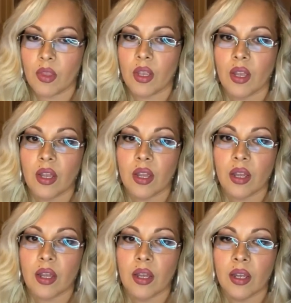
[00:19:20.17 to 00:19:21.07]
guy
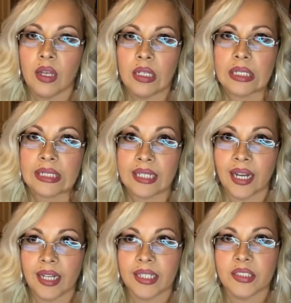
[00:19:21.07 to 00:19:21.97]
talk about it, saying
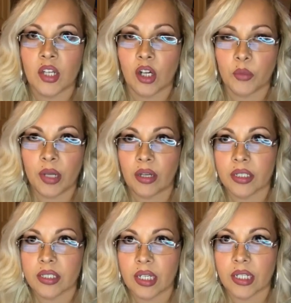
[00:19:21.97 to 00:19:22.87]
he was in
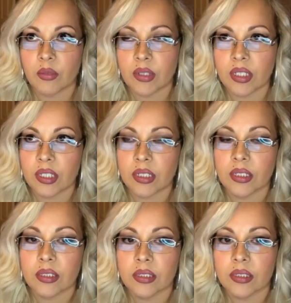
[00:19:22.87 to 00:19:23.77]
the
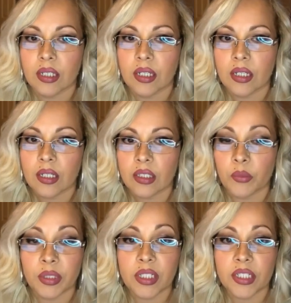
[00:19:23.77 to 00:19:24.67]
military
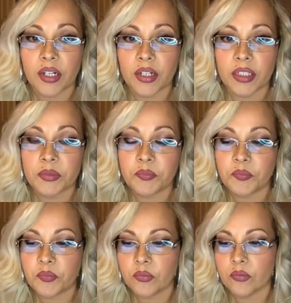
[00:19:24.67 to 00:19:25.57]

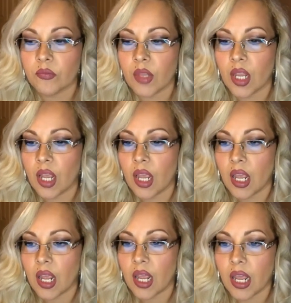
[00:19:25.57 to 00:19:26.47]
and he was
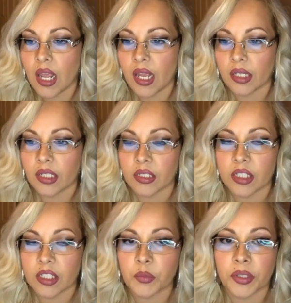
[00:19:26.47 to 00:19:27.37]
experienced with
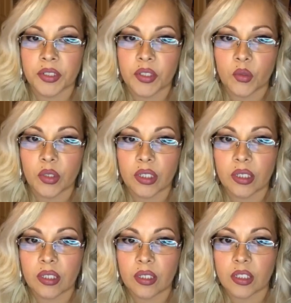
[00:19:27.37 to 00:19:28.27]
explosives and
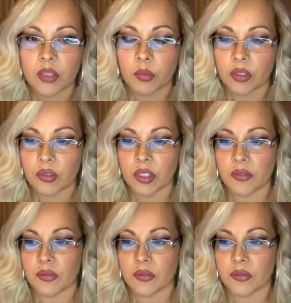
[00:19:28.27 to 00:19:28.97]
things, and he